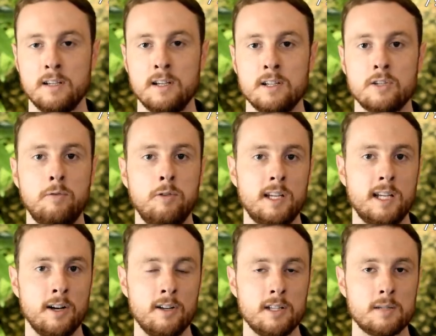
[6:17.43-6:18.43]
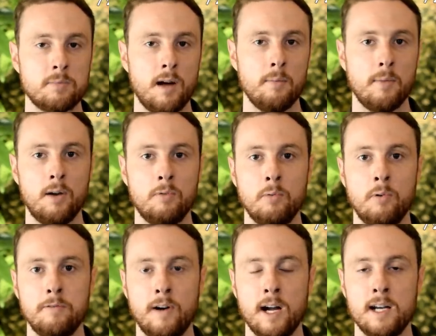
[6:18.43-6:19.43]
So if we carry this problem out, what we'll
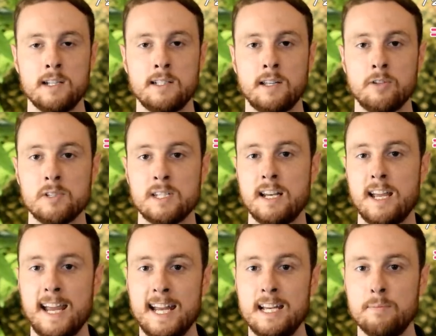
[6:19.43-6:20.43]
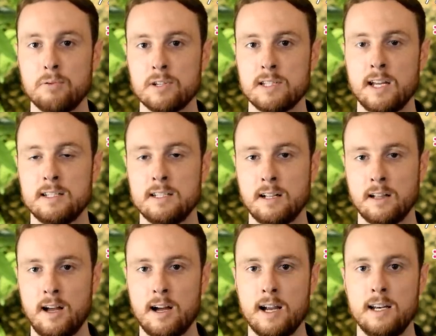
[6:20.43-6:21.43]
find is that there was an 80%
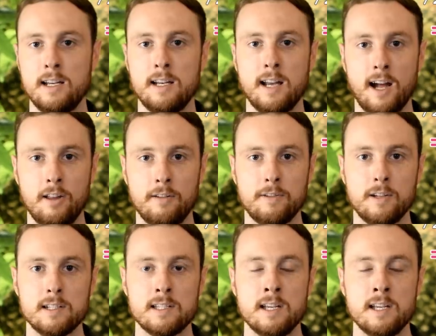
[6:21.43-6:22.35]
decline in elephants